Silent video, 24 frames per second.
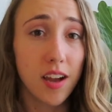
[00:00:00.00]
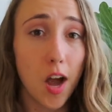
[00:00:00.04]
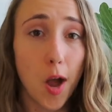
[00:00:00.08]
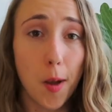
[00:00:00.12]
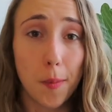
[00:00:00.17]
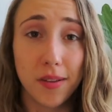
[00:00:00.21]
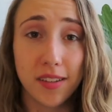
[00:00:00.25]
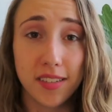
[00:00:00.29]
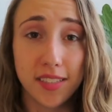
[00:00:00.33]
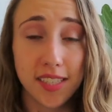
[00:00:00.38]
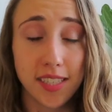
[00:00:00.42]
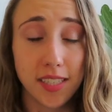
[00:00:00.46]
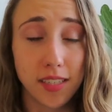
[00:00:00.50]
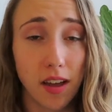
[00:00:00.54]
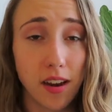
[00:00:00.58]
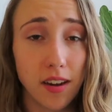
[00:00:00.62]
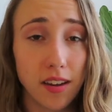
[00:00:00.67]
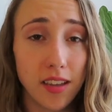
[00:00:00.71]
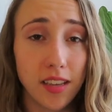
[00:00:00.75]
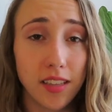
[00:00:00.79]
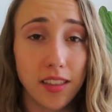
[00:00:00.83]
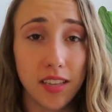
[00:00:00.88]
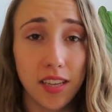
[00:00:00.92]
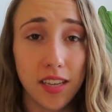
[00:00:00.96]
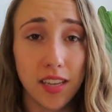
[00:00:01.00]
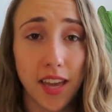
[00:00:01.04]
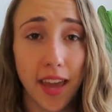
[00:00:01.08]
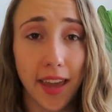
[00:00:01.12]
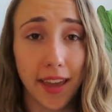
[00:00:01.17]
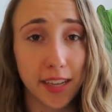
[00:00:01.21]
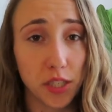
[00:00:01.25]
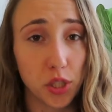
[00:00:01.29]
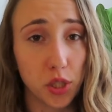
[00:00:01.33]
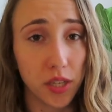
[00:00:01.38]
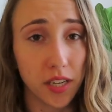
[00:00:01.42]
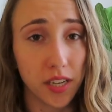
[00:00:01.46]
in studying the
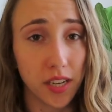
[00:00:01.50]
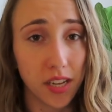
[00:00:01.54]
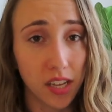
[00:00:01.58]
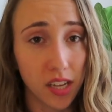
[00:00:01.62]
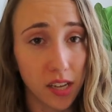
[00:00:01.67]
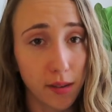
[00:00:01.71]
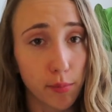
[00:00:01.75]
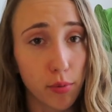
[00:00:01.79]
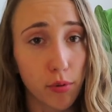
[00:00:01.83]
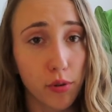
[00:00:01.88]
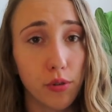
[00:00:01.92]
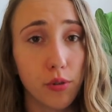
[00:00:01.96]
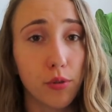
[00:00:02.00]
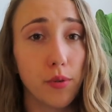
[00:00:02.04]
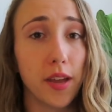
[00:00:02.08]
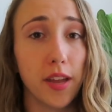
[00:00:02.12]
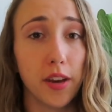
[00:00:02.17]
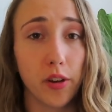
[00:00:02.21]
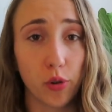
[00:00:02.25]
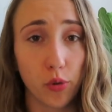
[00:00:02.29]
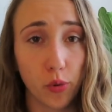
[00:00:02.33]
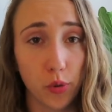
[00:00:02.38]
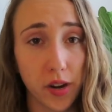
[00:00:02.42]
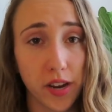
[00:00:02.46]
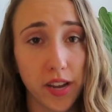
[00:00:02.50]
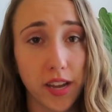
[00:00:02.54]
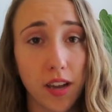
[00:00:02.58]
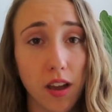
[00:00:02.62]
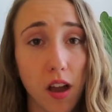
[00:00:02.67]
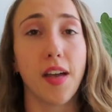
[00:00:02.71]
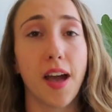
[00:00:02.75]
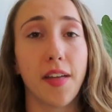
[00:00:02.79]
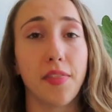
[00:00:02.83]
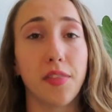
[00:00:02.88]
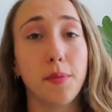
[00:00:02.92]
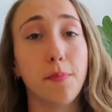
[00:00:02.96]
ancient Hebrew and Greek
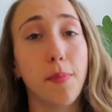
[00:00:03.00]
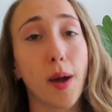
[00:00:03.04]
that the